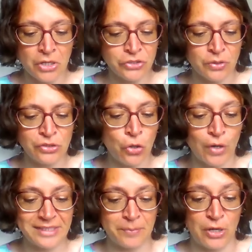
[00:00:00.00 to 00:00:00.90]
So it's no
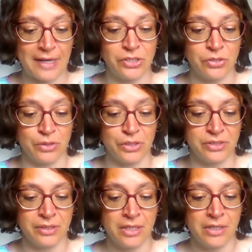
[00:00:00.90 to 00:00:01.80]
great surprise to
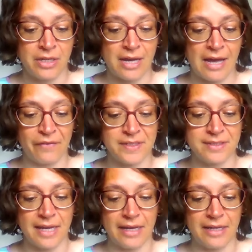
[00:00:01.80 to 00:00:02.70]
us, I have to
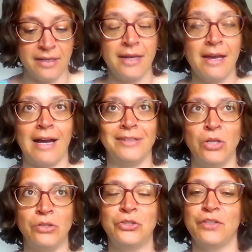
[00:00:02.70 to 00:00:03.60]
say, and
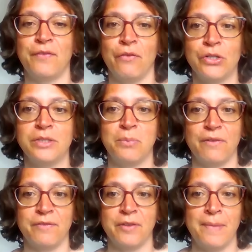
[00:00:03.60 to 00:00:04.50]
not just for us,
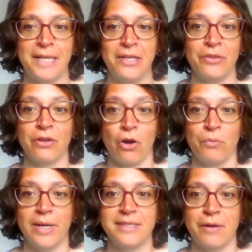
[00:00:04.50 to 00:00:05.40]
but for many other
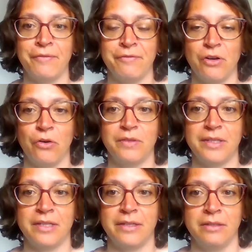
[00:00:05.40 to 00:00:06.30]
comrades that are involved
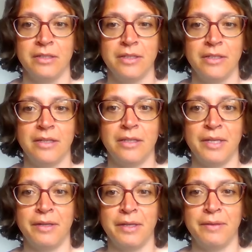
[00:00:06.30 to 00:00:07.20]
in the
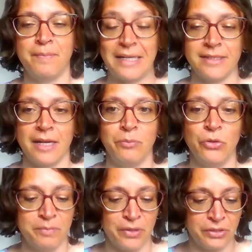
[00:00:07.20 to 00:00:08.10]
Palestine
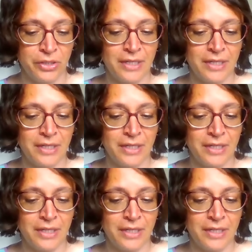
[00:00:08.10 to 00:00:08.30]
movement,